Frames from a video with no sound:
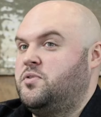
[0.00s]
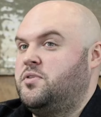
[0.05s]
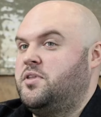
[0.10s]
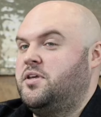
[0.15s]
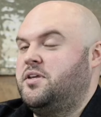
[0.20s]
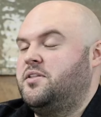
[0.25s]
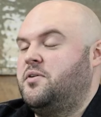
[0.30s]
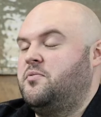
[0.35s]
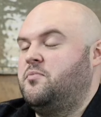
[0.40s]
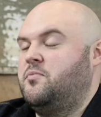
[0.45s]
The
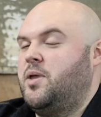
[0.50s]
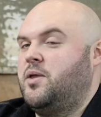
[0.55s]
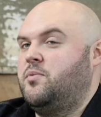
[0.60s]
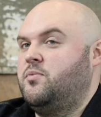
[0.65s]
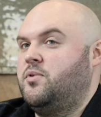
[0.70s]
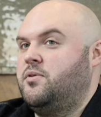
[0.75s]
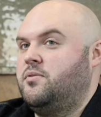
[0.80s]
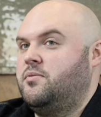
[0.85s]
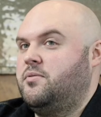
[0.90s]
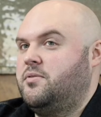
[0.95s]
thing that made
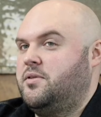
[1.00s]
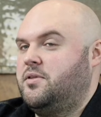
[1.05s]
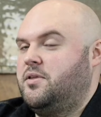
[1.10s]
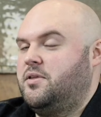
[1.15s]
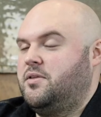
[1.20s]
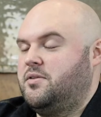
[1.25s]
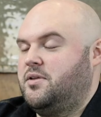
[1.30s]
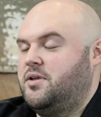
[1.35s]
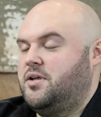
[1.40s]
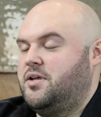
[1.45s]
me
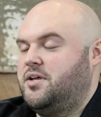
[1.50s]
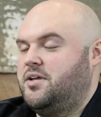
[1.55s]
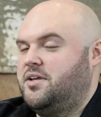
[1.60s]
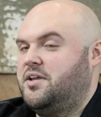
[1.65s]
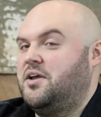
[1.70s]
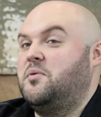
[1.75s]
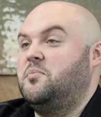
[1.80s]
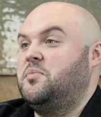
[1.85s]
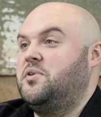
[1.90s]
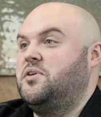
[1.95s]
uh,
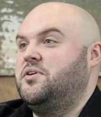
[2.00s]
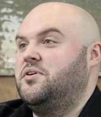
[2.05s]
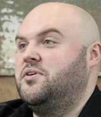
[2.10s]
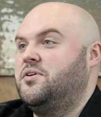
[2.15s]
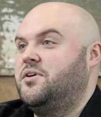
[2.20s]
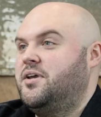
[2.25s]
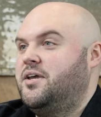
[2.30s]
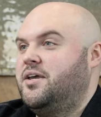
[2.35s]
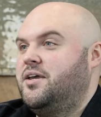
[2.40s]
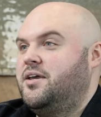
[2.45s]
come
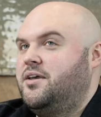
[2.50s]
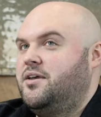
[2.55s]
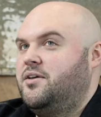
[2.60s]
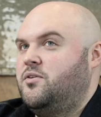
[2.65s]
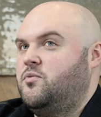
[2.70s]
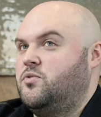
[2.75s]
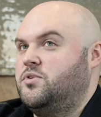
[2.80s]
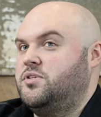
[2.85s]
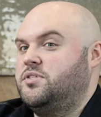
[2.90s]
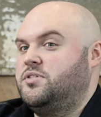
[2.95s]
here
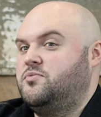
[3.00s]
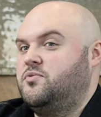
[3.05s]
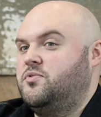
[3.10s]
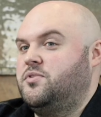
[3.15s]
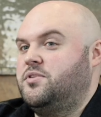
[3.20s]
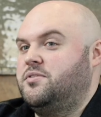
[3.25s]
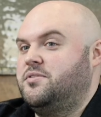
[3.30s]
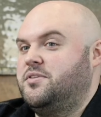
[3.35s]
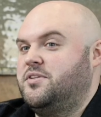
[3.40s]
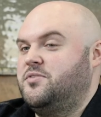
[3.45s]
was
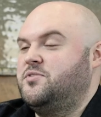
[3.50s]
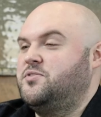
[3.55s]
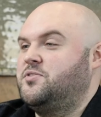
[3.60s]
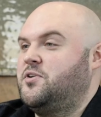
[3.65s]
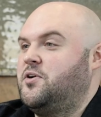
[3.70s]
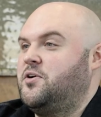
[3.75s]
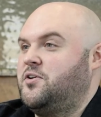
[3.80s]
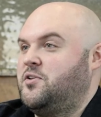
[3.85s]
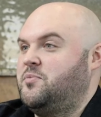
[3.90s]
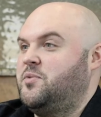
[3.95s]
when he was
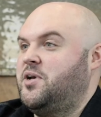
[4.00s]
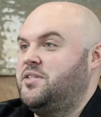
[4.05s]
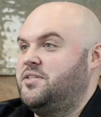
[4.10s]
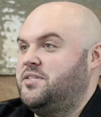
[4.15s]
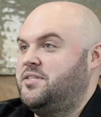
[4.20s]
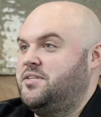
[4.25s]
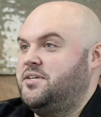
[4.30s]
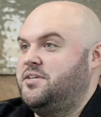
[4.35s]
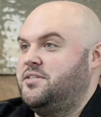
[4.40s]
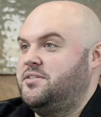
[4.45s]
talking about
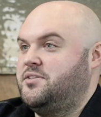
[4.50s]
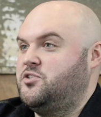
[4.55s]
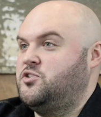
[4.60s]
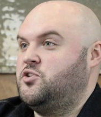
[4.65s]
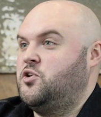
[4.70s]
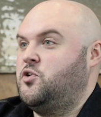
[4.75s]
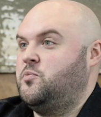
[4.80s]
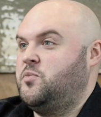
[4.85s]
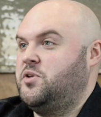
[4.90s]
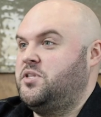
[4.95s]
the teeth and
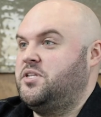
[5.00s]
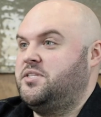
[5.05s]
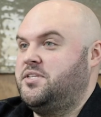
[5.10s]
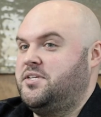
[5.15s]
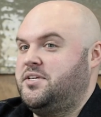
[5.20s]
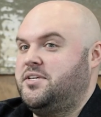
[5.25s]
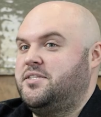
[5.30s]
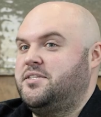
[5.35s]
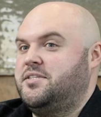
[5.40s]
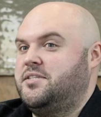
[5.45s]
showing me the
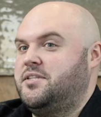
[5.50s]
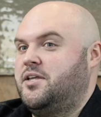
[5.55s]
teeth.